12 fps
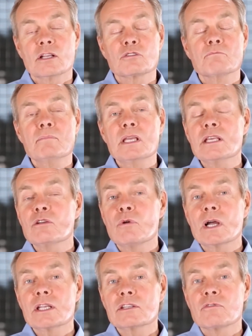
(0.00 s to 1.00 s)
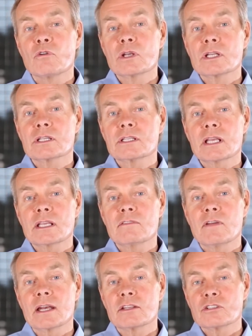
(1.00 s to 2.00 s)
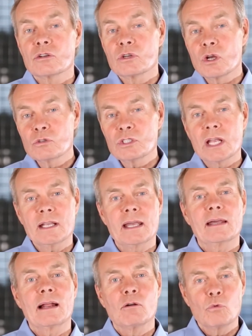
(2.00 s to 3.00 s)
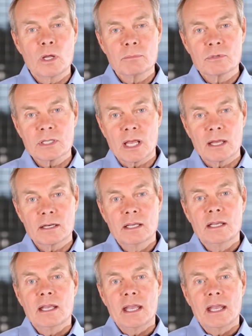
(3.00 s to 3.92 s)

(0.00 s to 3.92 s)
There's many ways for you to take advantage. So go check out our website